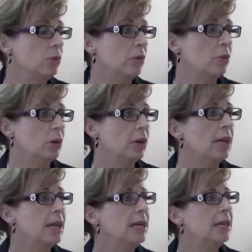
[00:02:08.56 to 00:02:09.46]
with
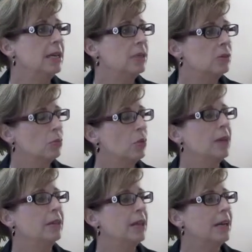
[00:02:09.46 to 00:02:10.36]
work is
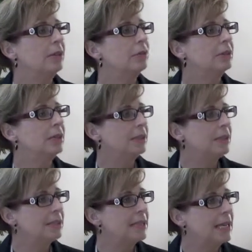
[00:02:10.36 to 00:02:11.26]
that
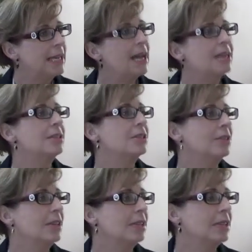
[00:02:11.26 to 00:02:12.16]
they say yes to
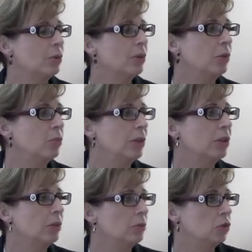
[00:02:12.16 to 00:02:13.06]
things that really
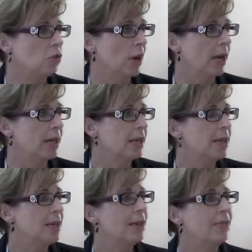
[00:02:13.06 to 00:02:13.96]
bring them joy.
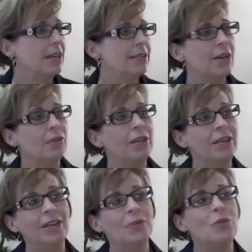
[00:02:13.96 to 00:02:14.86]
And that's how they
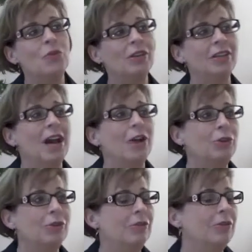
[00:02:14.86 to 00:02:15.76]
can move
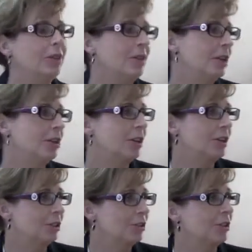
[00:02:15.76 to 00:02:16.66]
out of their
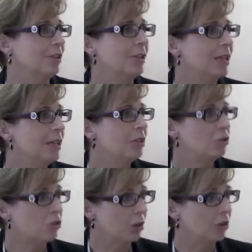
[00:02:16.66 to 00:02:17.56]
conditioned
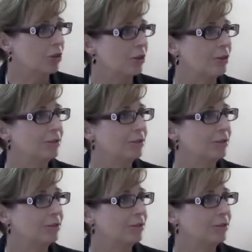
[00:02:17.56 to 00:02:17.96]
structure.